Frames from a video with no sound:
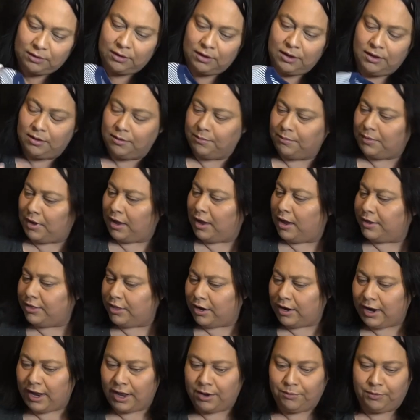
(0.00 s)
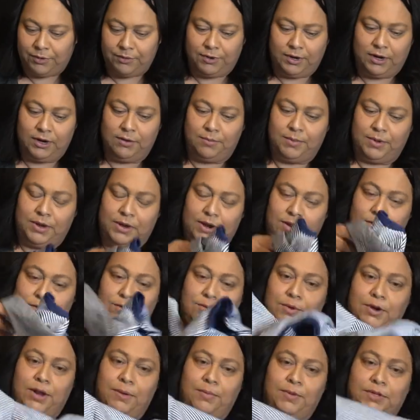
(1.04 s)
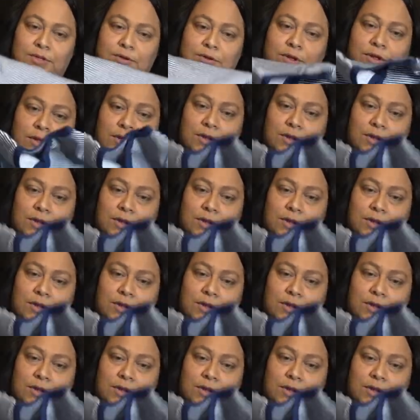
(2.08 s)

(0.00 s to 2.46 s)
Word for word: Um, I thought I had one right here, but I don't know what happened to